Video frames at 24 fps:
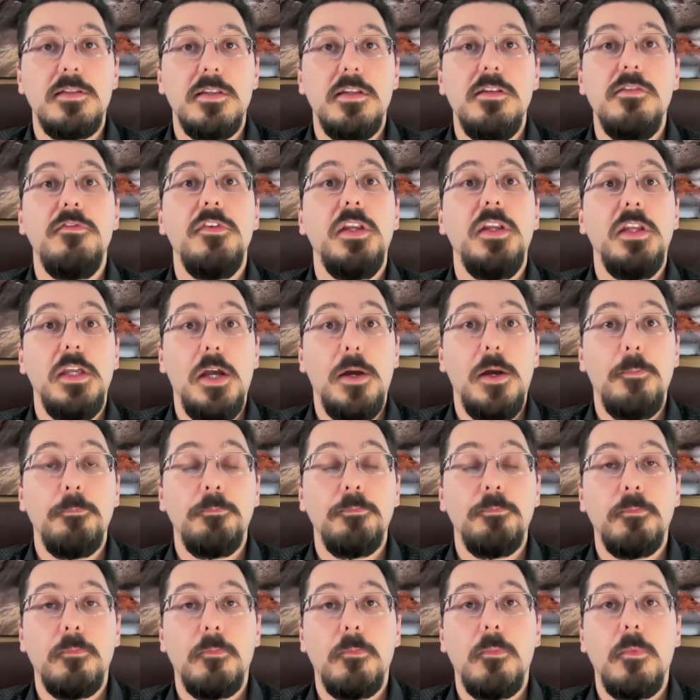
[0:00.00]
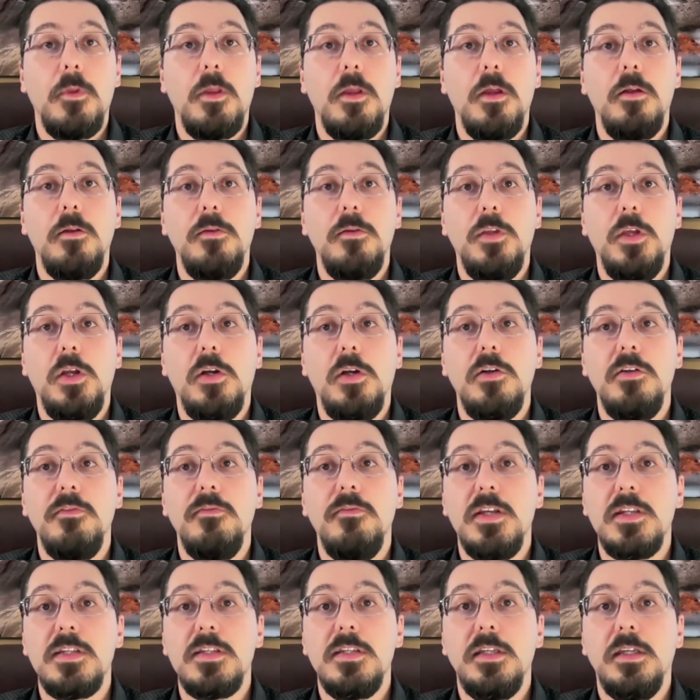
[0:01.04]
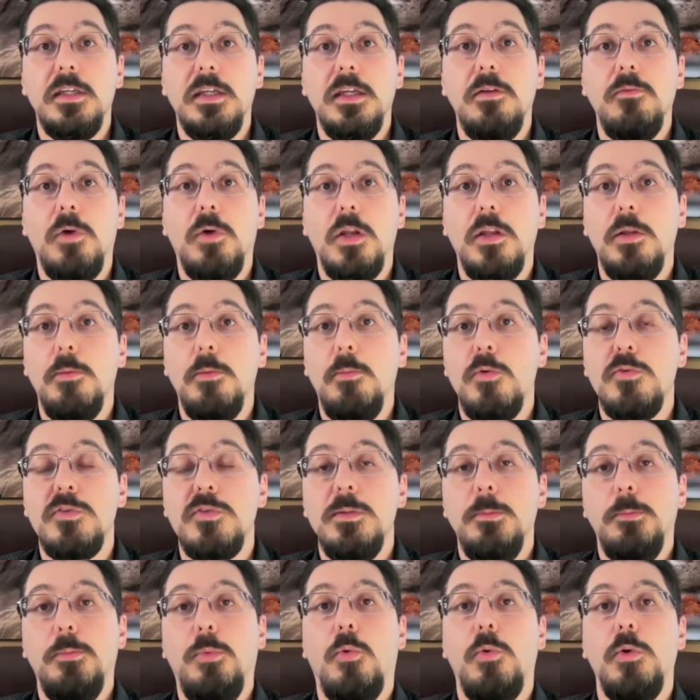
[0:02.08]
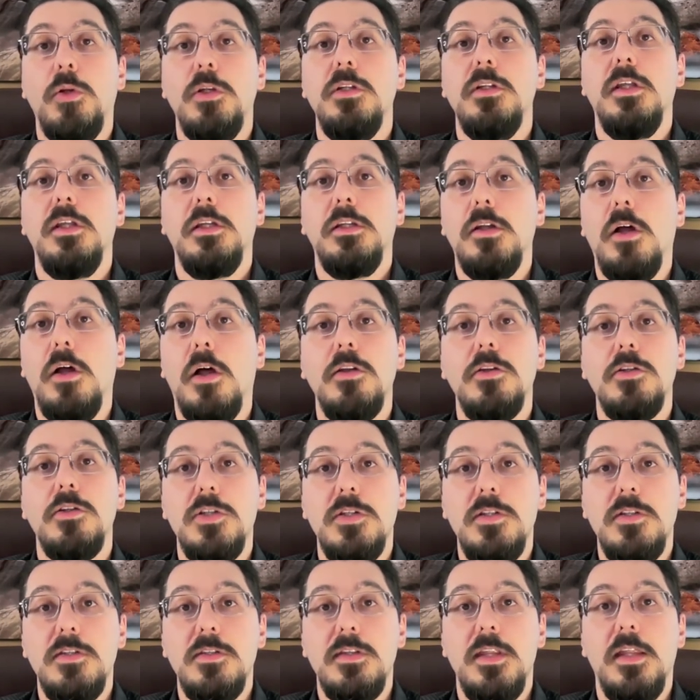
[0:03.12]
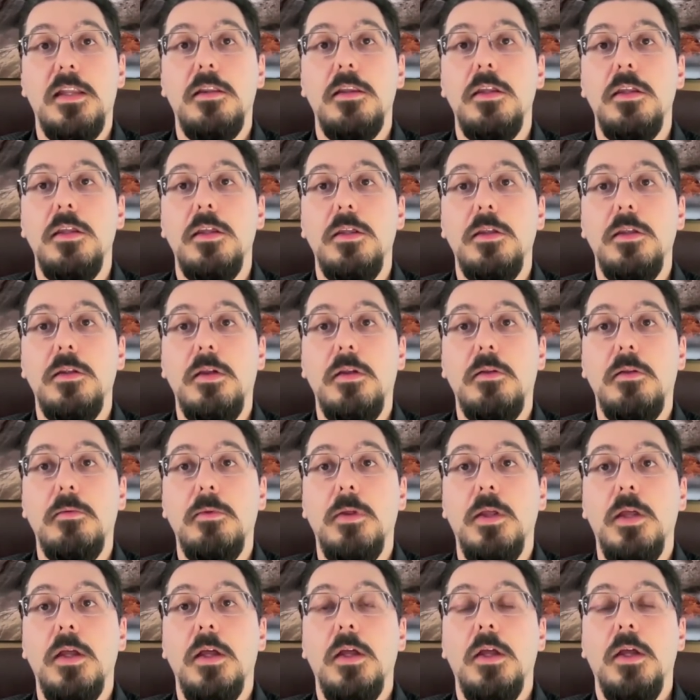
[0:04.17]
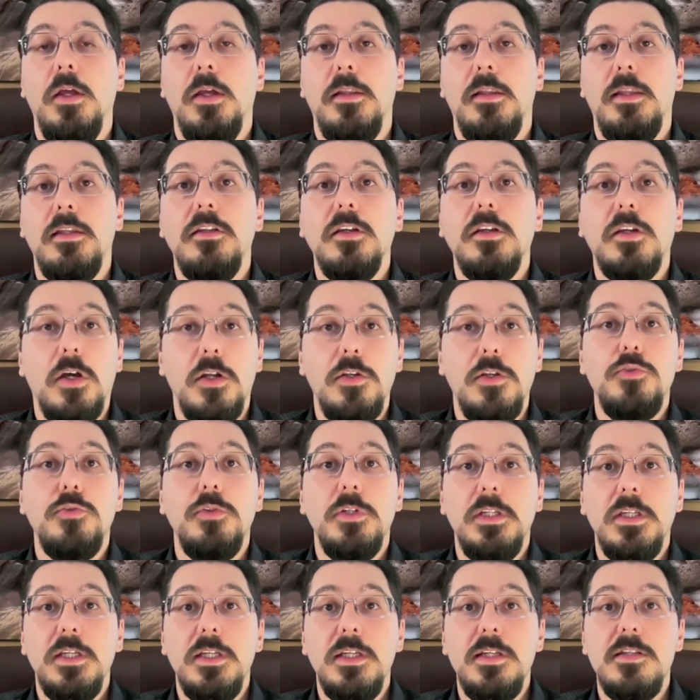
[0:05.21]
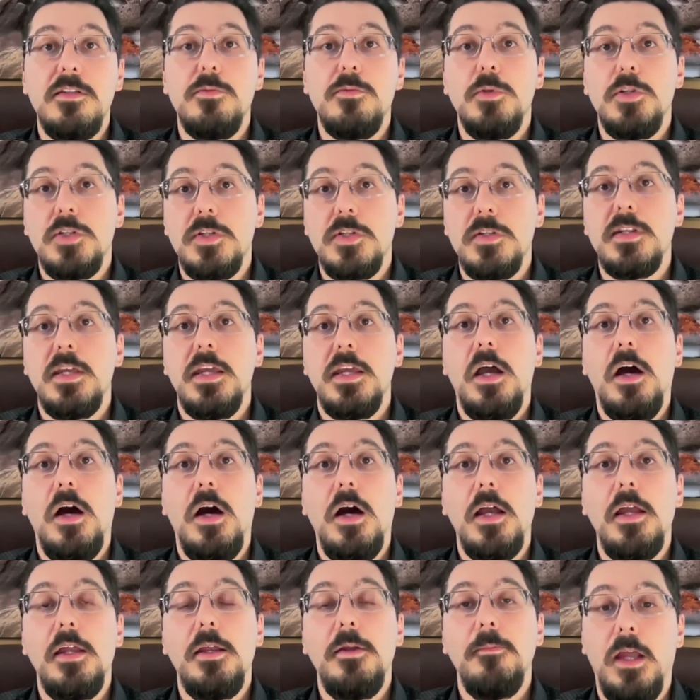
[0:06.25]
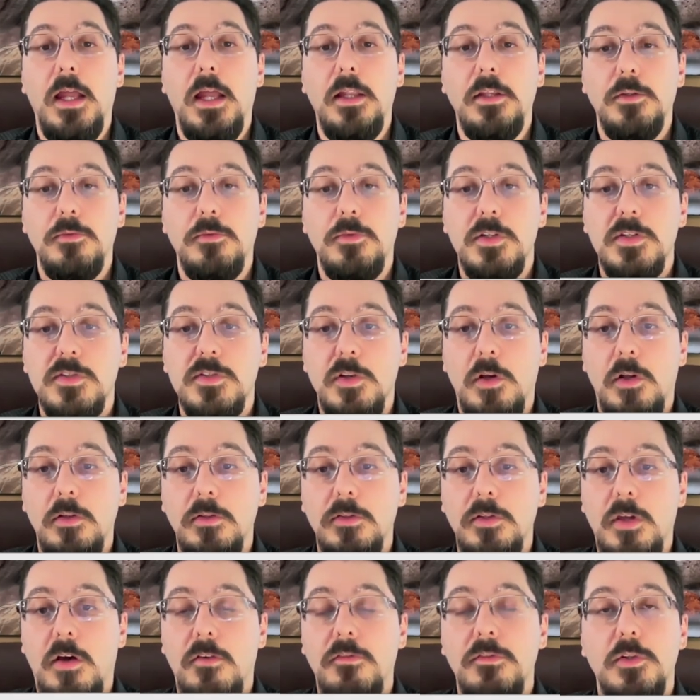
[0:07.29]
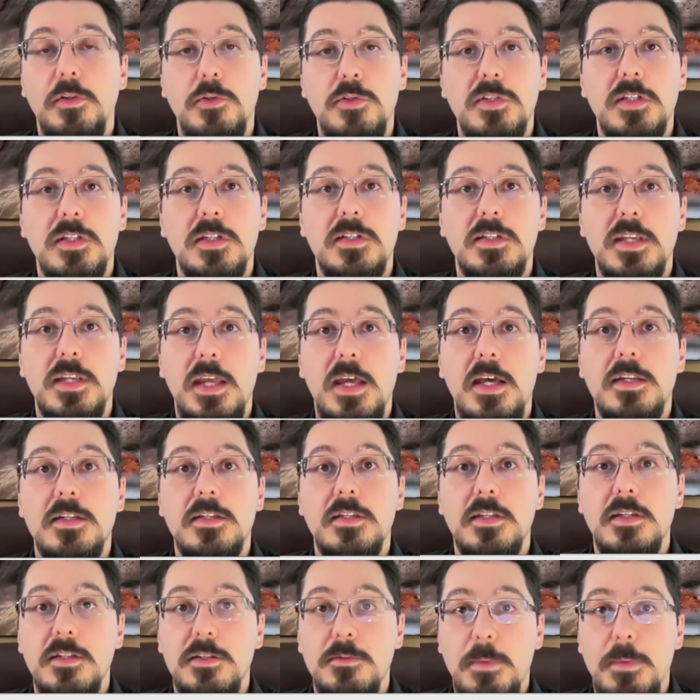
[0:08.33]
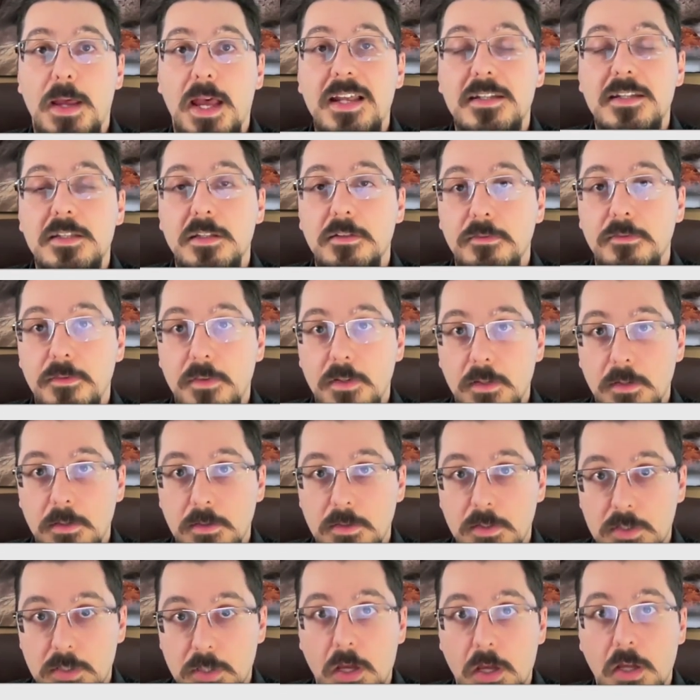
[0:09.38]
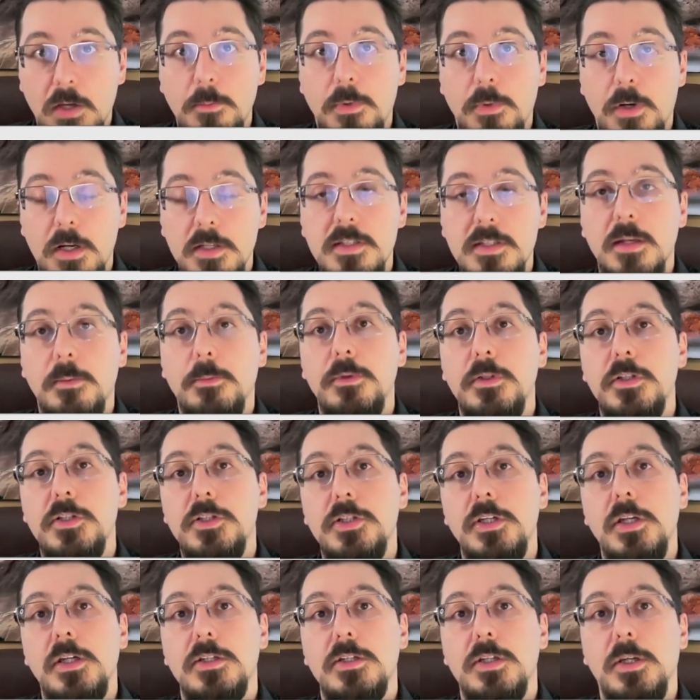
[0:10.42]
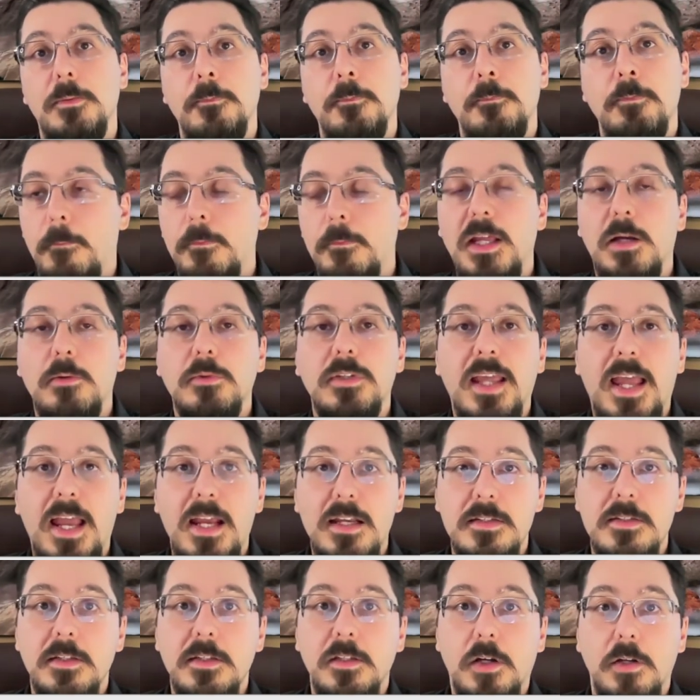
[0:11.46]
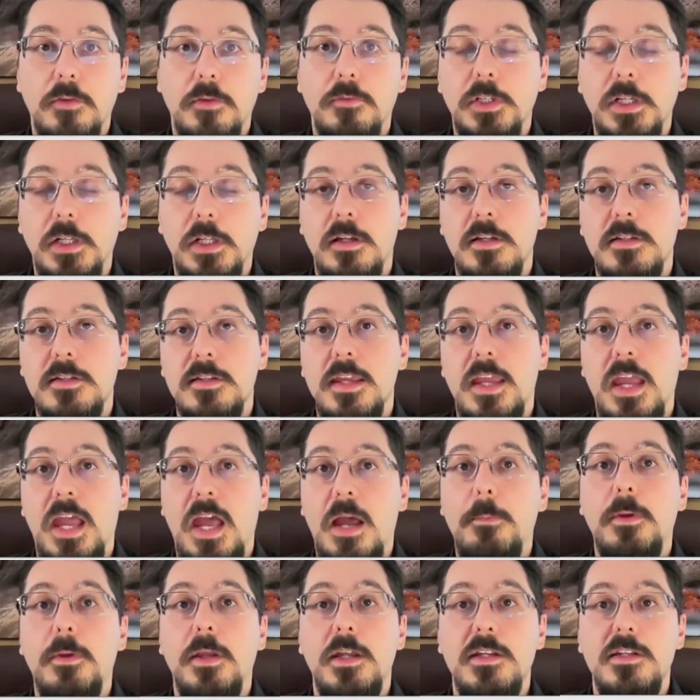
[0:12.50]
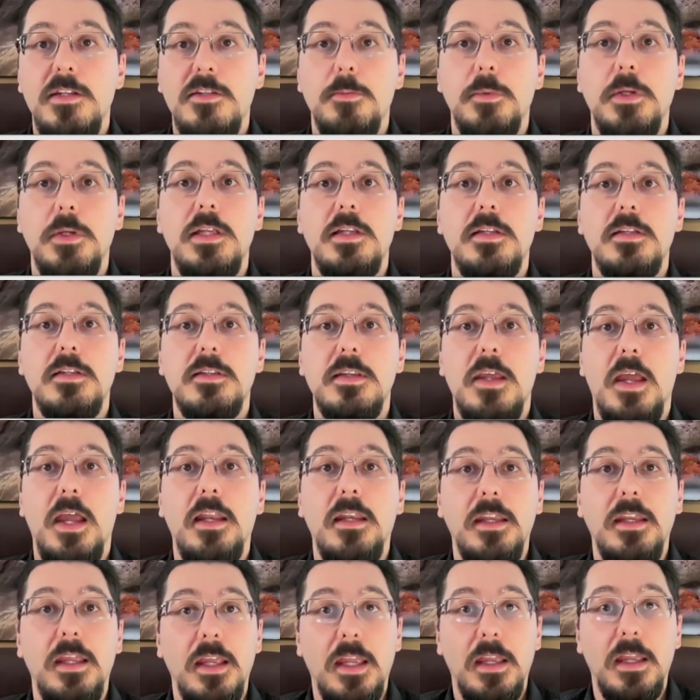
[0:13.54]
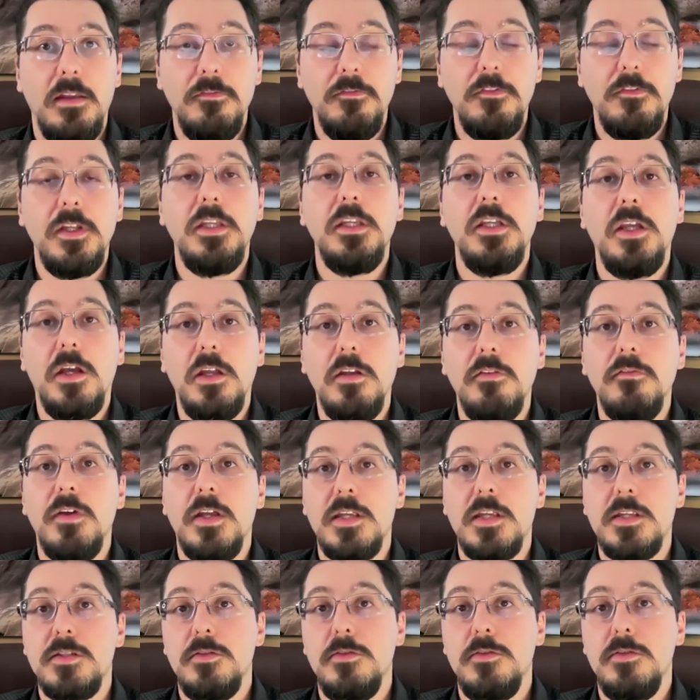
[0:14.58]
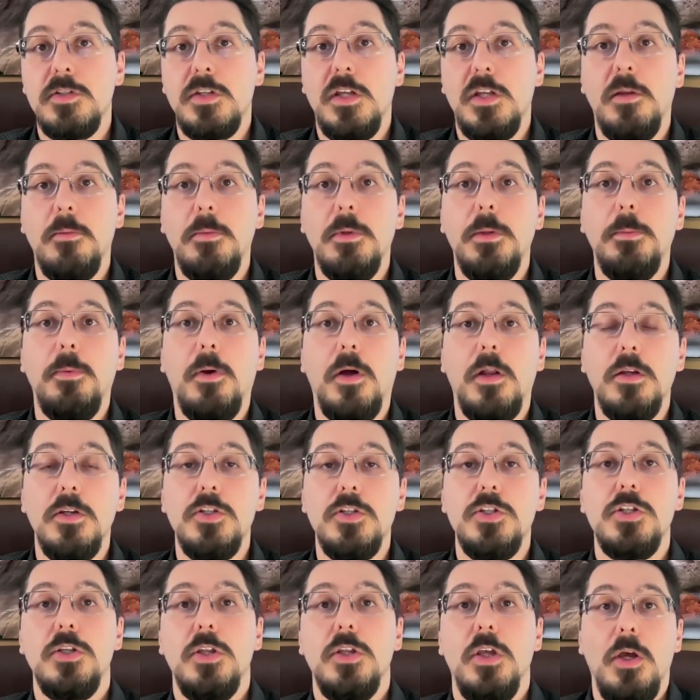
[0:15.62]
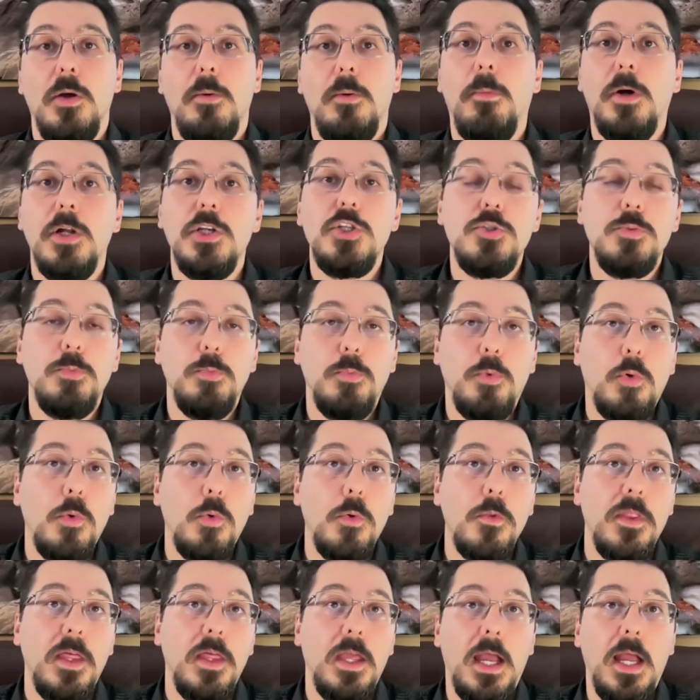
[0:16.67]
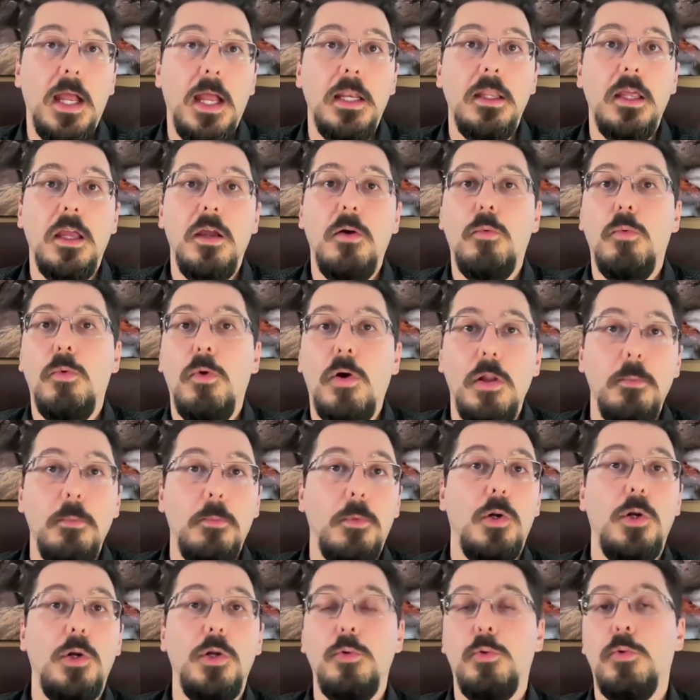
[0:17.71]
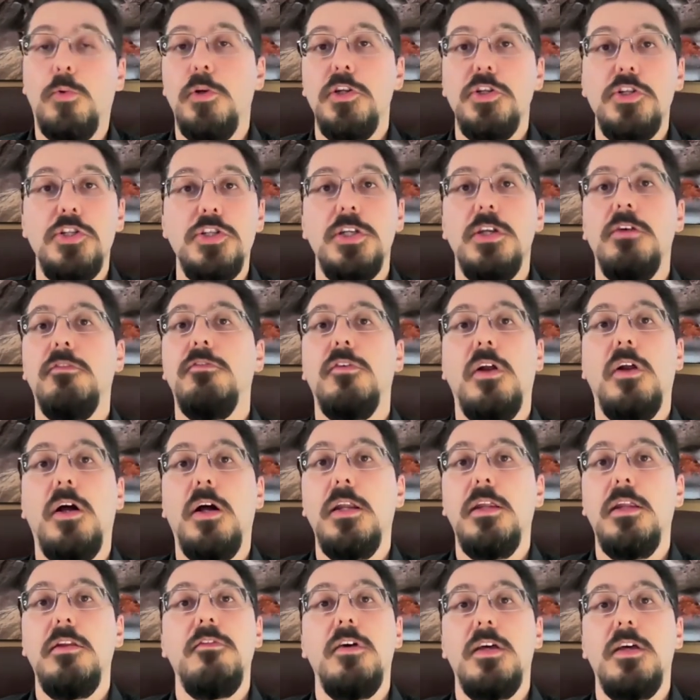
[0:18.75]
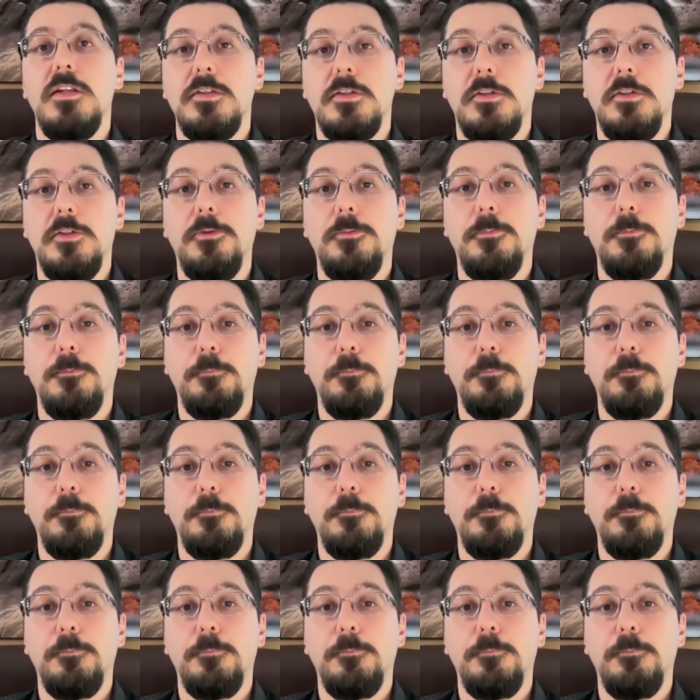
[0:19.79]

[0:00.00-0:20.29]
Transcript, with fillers: NVIDIA. They are investing in one of the most important technologies that the that the country needs, which is AI. And the result of their success is massive stock price appreciation. Now, taxing unrealized cap gains means an Nvidia investor is going to be punished much more than a Walmart or a Chevron investor.